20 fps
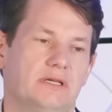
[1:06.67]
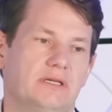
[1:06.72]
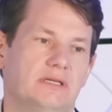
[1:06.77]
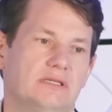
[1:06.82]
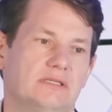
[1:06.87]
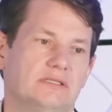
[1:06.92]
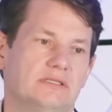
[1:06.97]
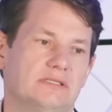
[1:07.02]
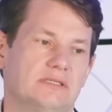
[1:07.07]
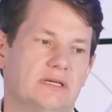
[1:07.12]

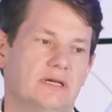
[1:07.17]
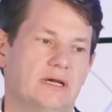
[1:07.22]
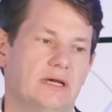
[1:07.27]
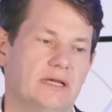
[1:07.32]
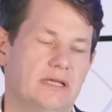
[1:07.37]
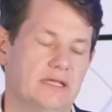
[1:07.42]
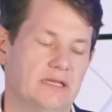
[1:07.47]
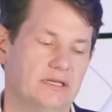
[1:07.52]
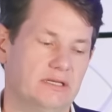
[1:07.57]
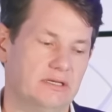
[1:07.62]
is uh,
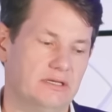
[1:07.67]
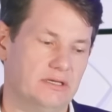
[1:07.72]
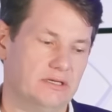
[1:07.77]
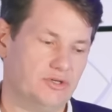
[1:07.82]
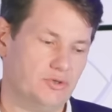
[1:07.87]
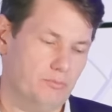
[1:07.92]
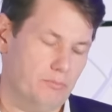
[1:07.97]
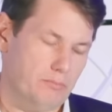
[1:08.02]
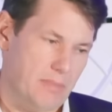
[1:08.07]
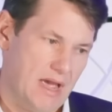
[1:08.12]
in
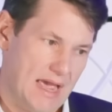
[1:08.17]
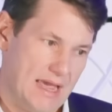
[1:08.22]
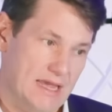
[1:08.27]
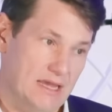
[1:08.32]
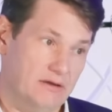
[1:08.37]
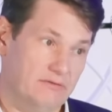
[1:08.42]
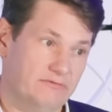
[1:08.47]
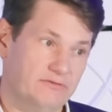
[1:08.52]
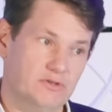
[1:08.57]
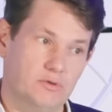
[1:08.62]
May
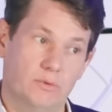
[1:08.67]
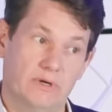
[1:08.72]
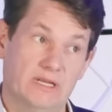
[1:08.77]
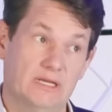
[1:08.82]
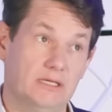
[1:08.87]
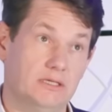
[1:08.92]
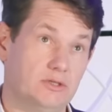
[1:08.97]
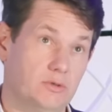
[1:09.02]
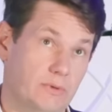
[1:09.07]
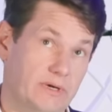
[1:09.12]
of
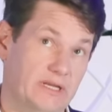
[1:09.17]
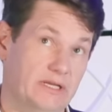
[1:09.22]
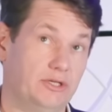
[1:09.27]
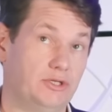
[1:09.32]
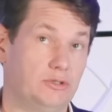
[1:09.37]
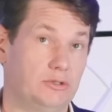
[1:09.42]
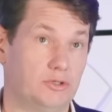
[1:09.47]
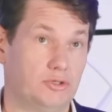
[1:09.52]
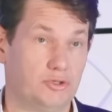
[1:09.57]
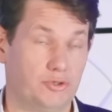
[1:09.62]
2022,
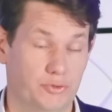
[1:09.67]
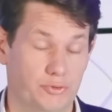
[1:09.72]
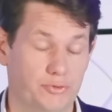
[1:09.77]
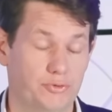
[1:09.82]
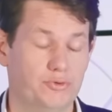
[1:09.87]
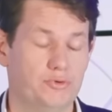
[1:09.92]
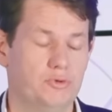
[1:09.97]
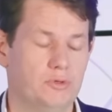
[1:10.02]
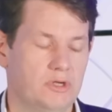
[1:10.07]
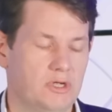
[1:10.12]

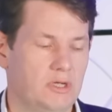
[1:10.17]
two,